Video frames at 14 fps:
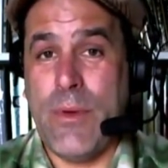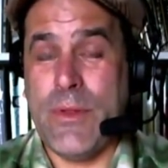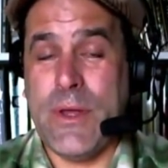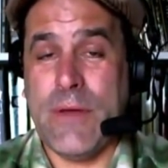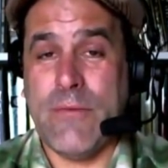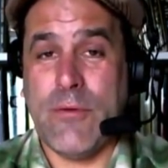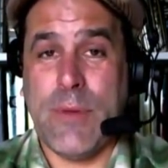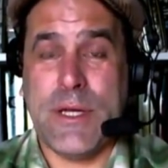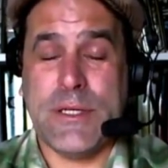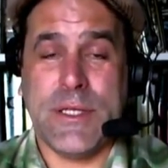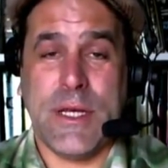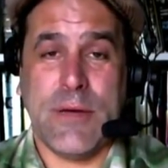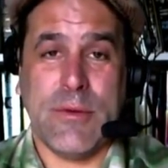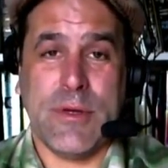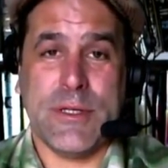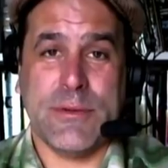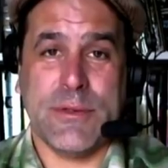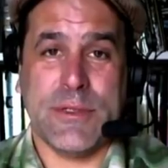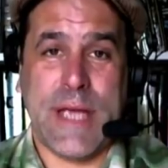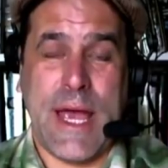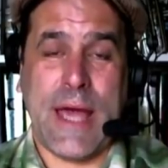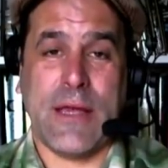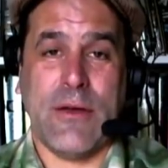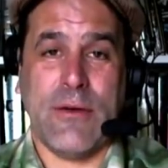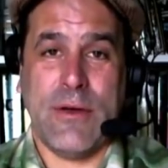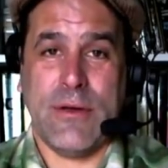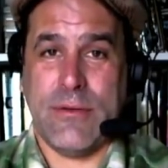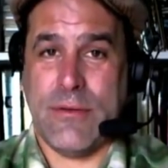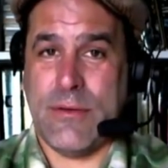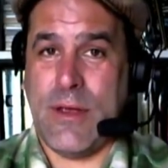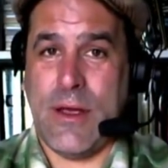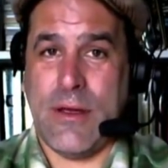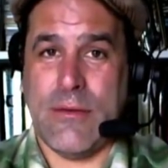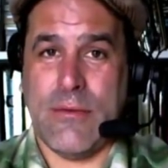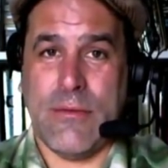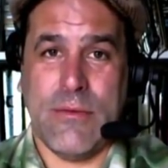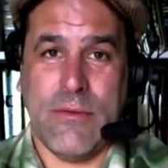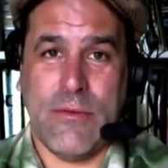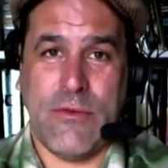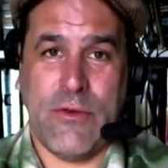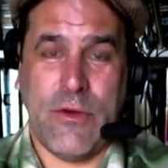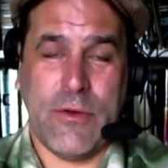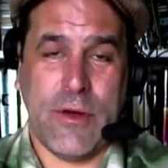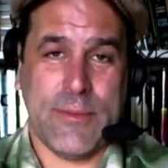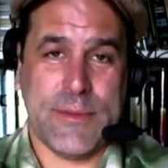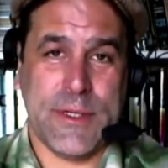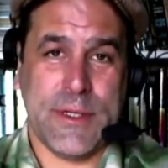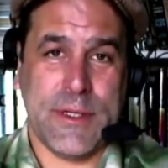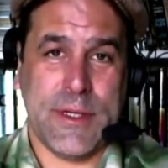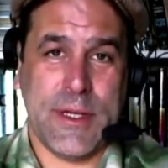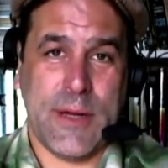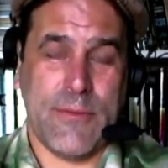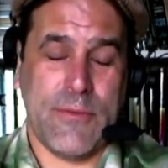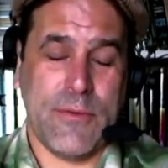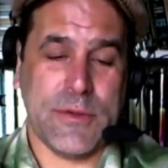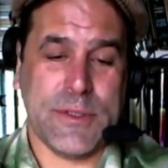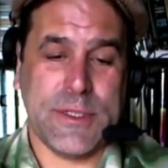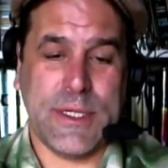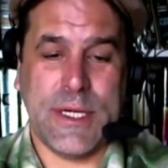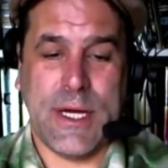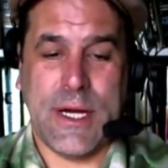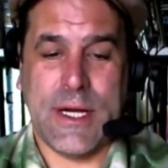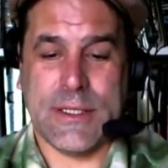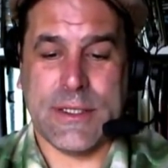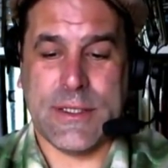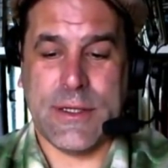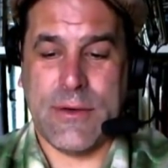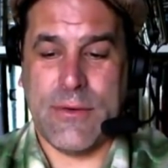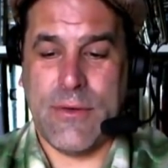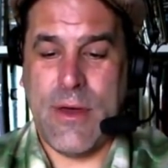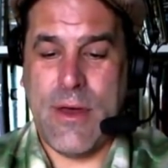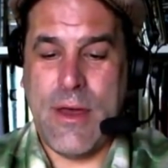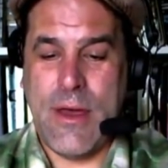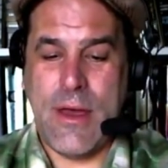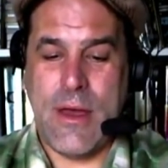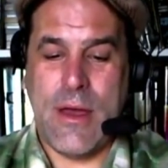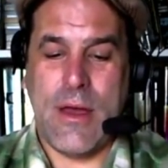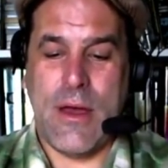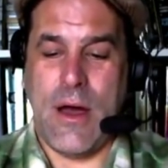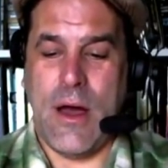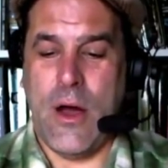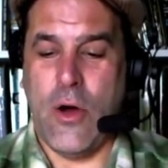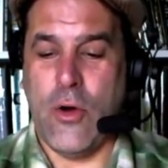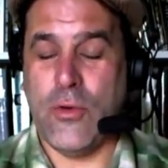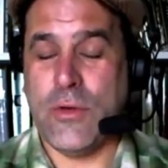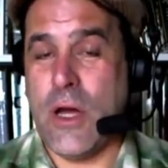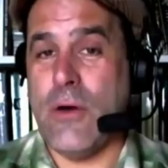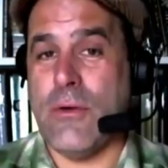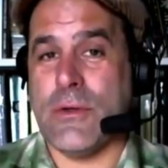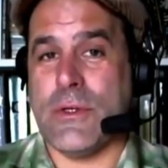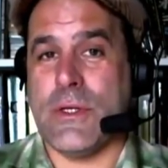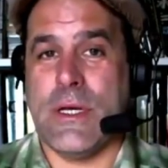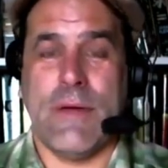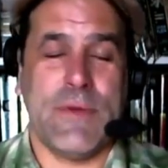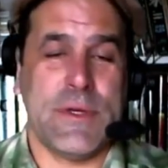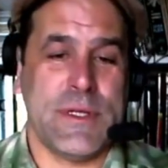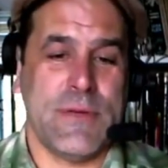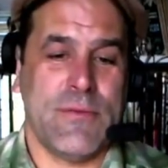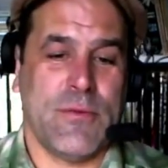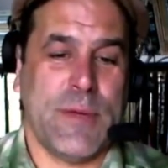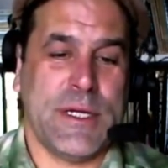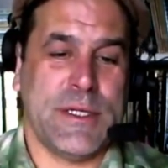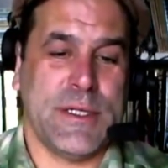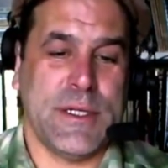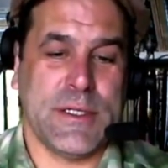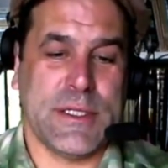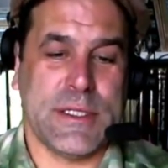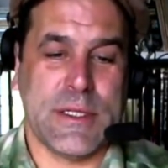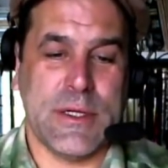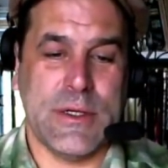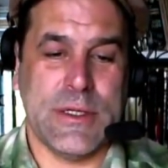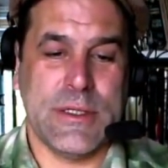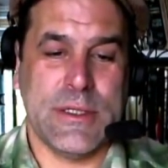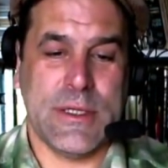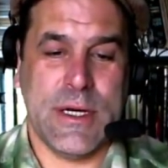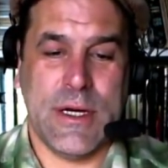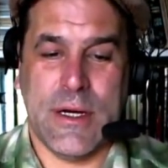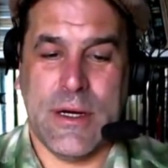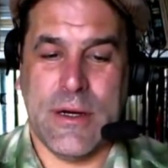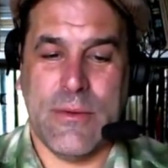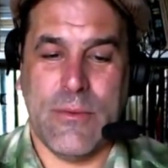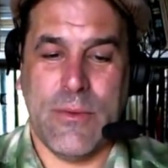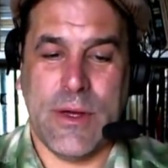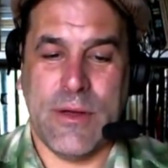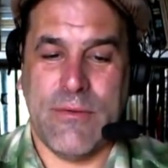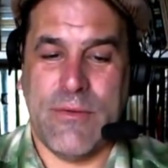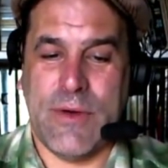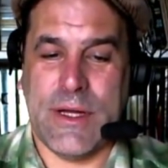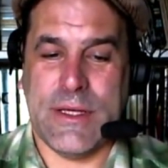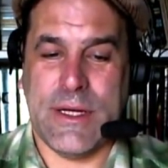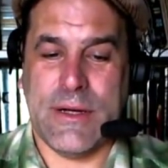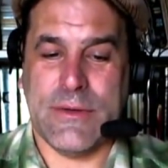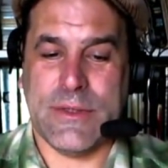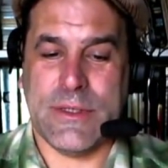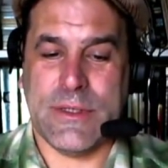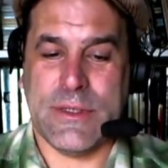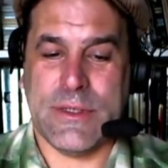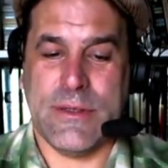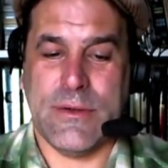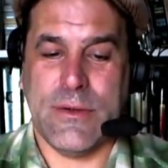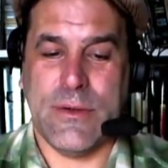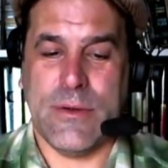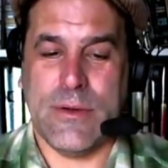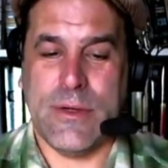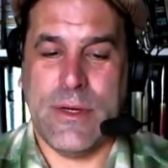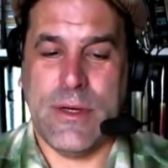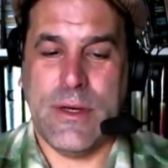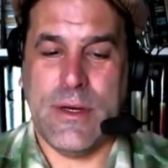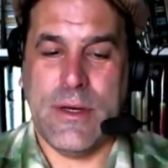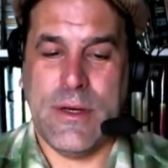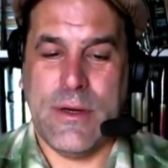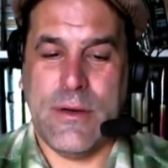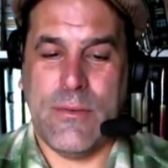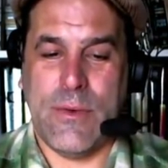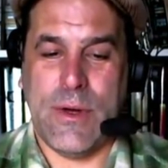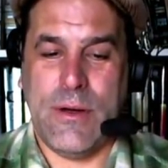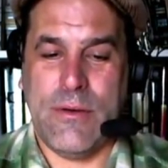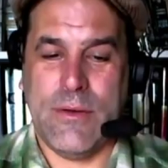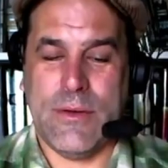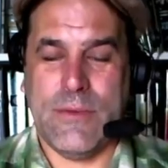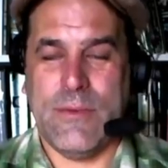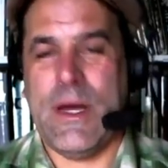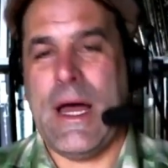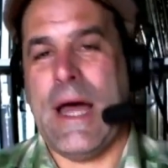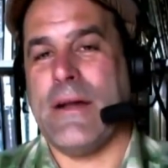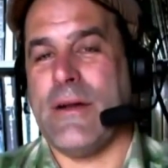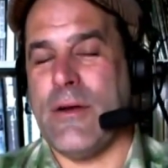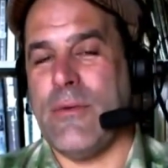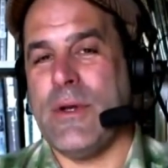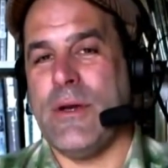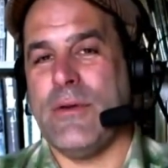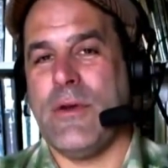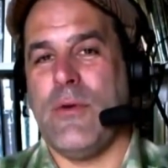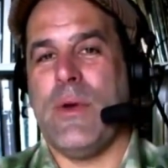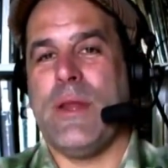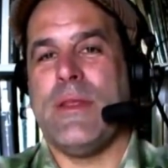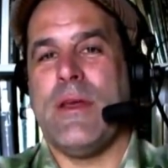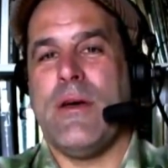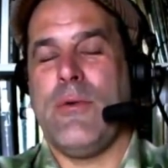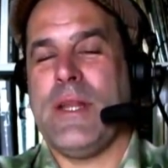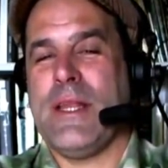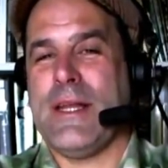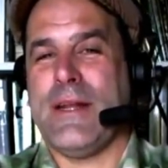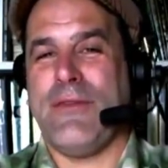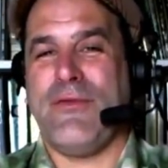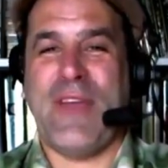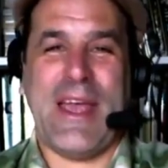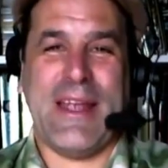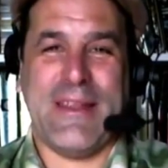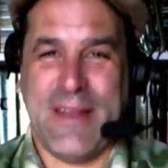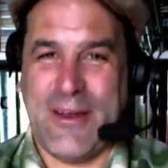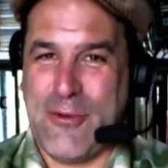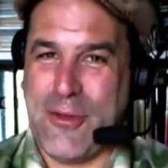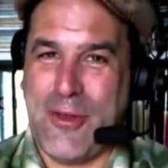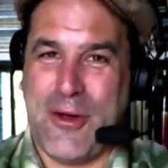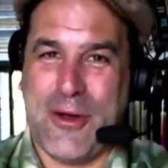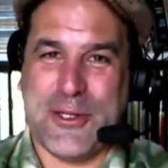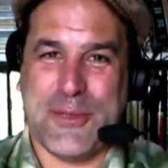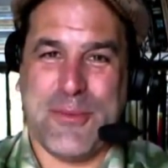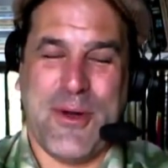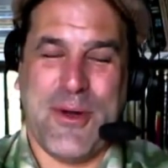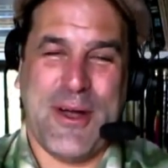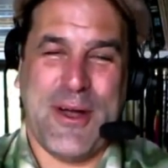But the information they released was accurate and showed up Sunday night before CES. So who knows, yeah, if this information is as good? We could find out. Well, I don't know. We don't know when, though. We didn't get a date or launch price.